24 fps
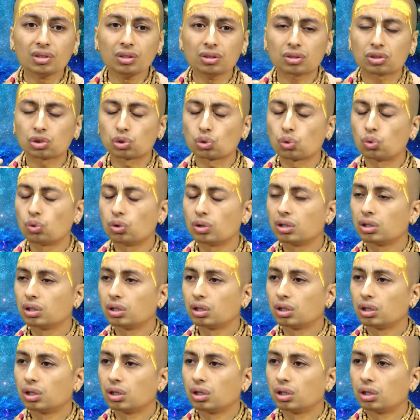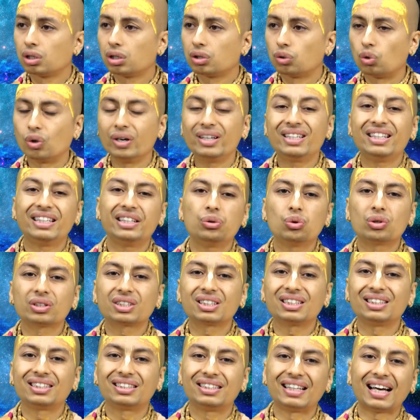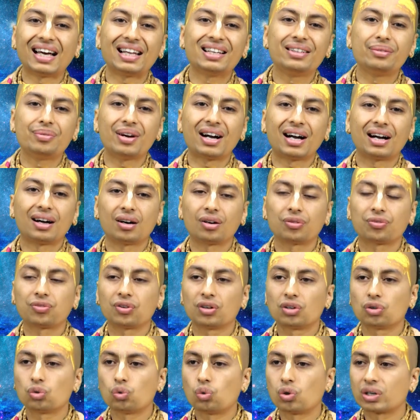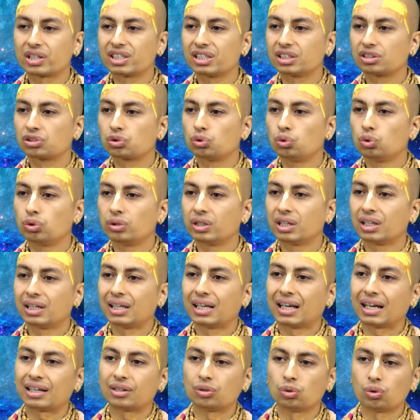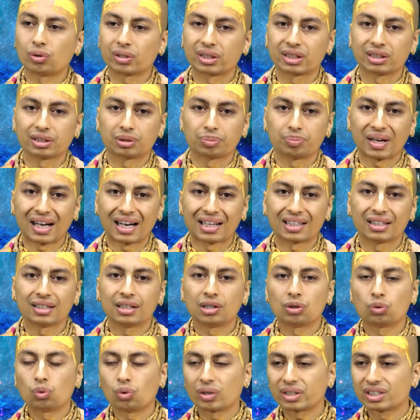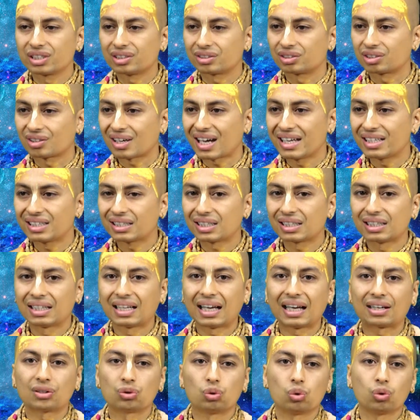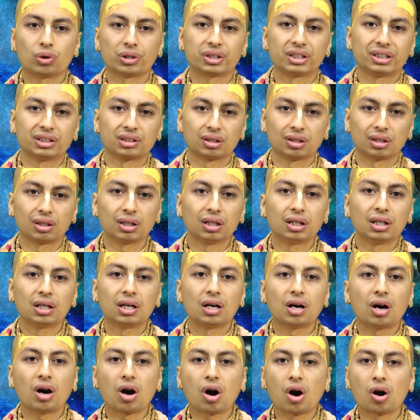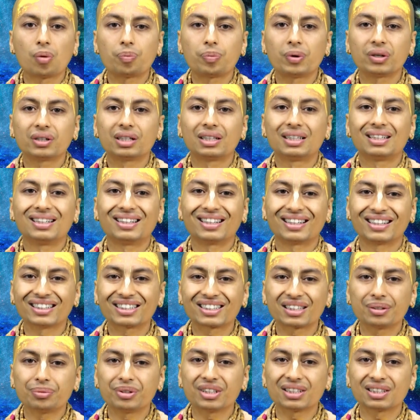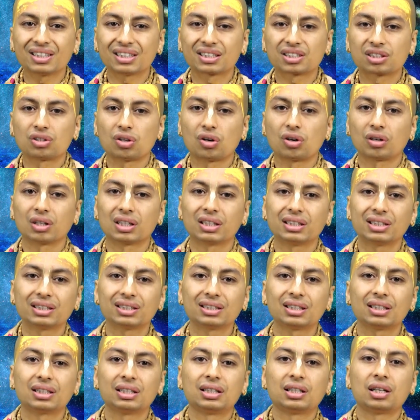So, when he was in dilemma of what is good and what is bad, what is right and what is wrong, upon receiving this knowledge,